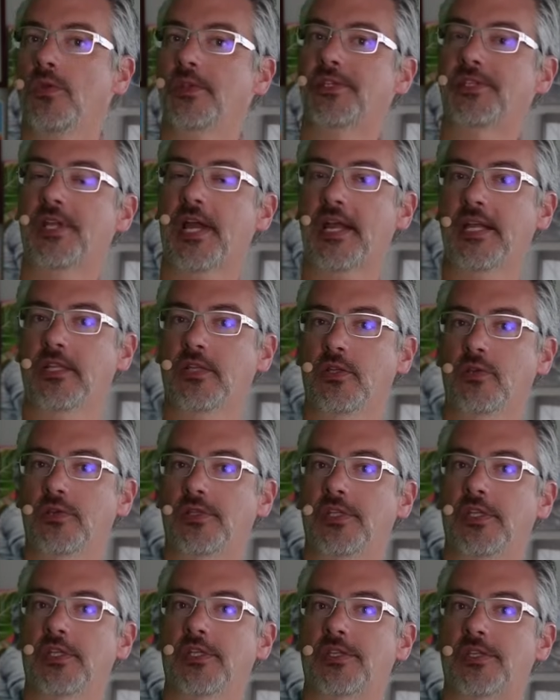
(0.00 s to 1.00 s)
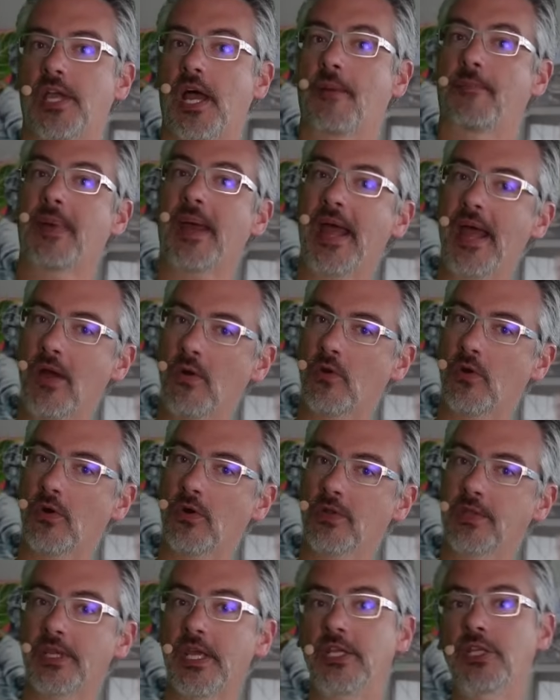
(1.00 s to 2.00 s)
site loses uh,
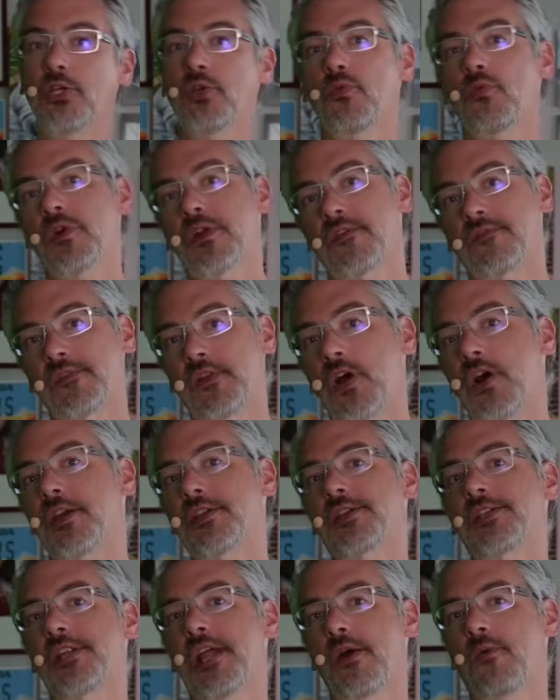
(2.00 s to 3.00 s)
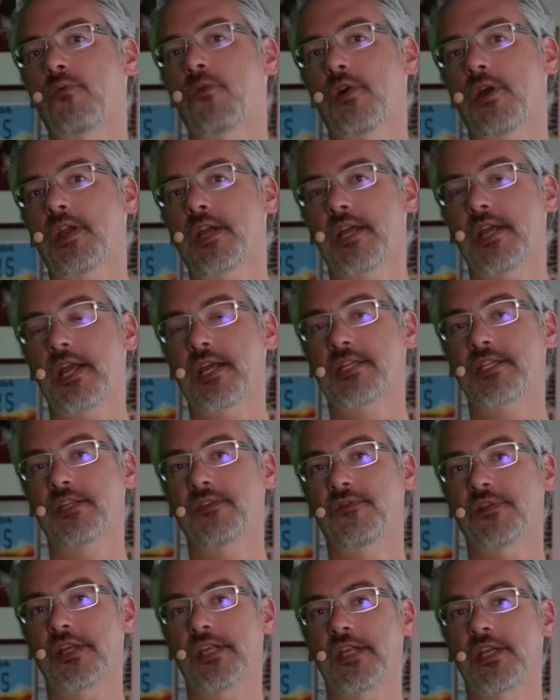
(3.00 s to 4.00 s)
power, then you would have lost network
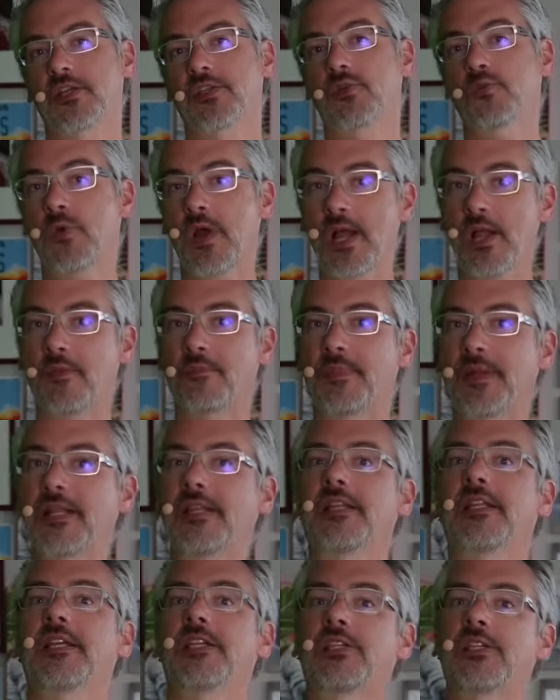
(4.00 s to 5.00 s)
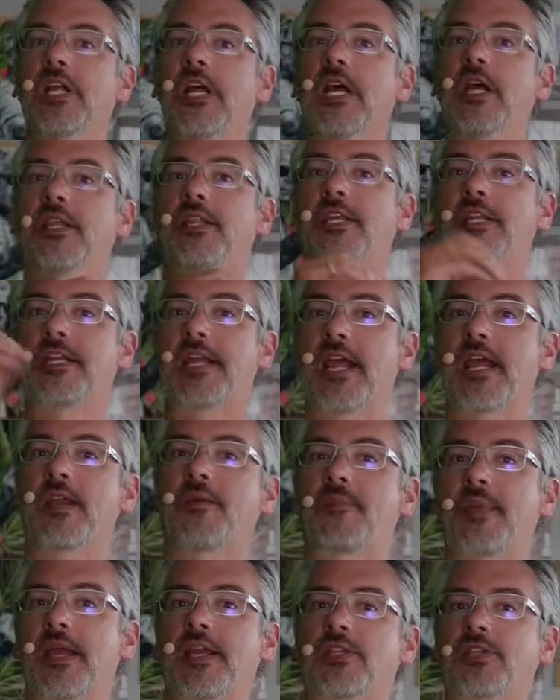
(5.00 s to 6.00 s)
connectivity as well, but at least the
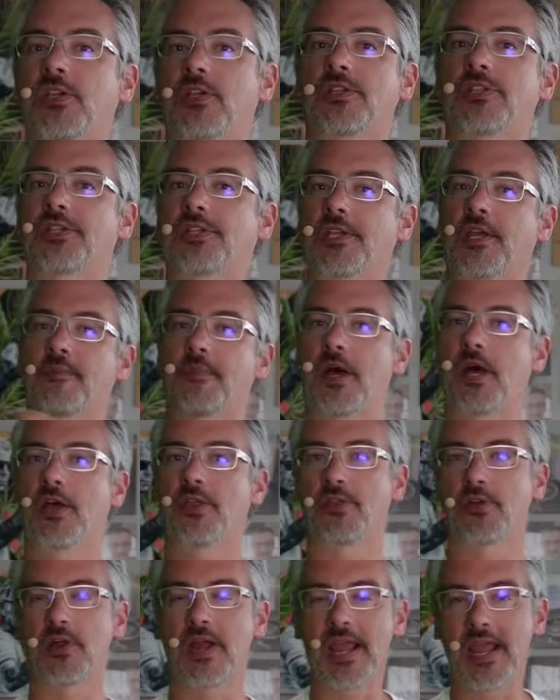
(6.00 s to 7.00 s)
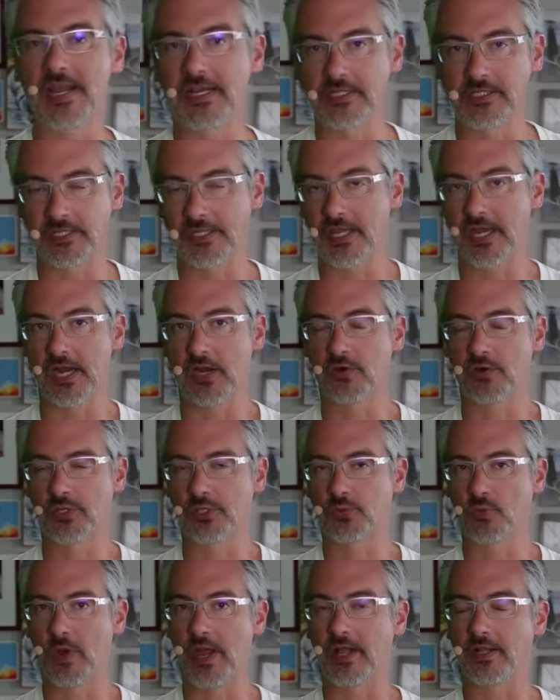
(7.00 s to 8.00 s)
database on some other end there
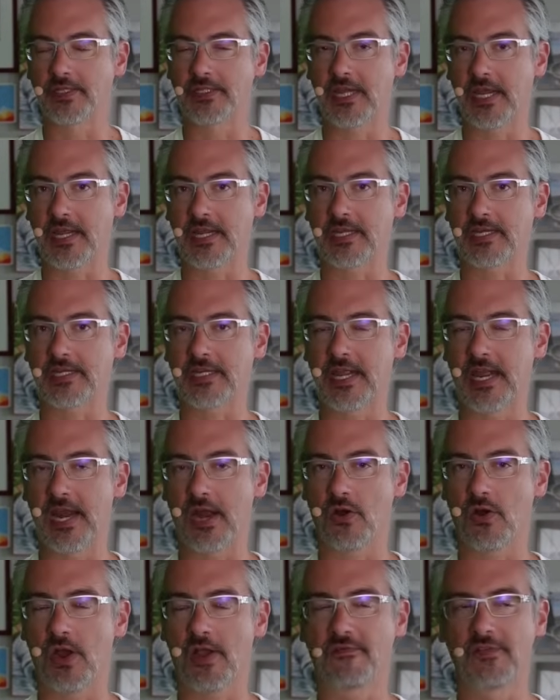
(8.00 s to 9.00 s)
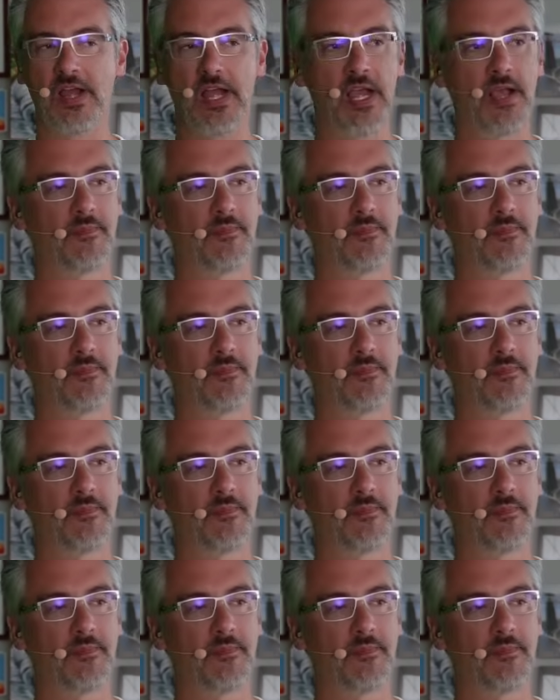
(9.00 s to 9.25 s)
is well taken care of.